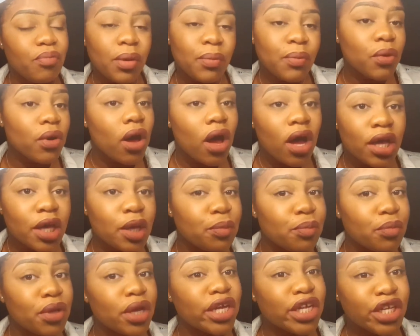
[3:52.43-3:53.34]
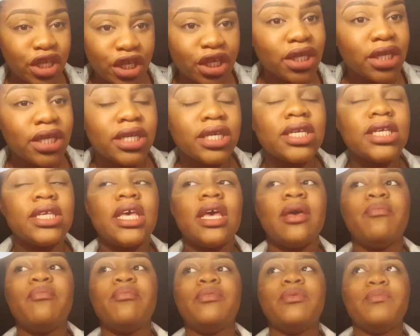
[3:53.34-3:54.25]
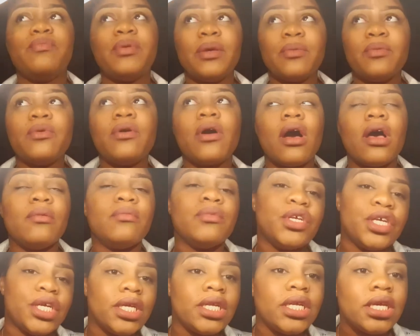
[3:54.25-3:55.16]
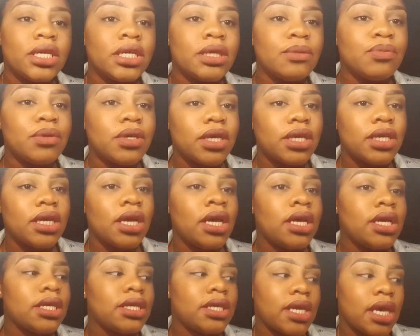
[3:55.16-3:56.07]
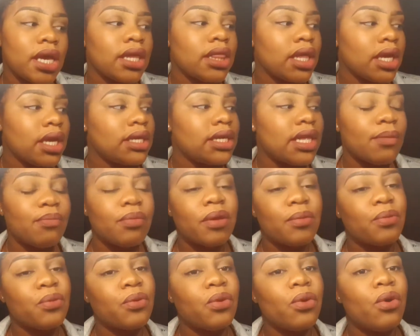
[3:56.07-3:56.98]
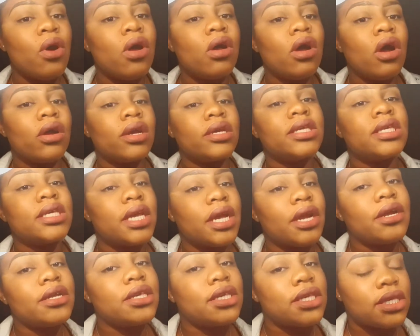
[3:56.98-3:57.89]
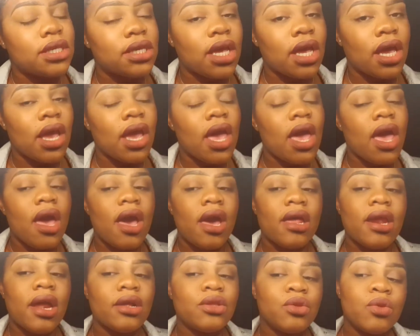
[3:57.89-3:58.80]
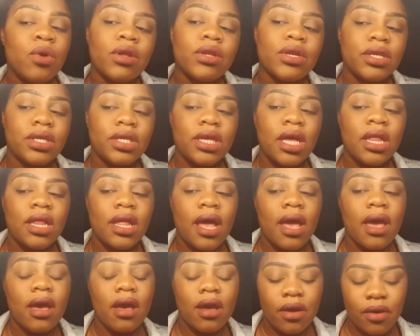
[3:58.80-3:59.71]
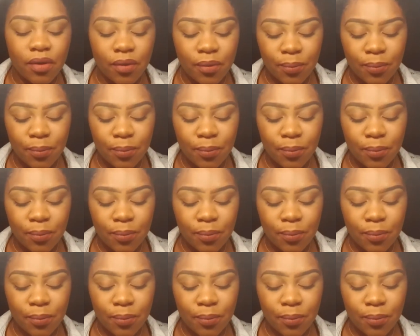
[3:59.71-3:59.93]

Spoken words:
people call him a genius, and people call him genius because he say things that people are scared to say. And I do understand that.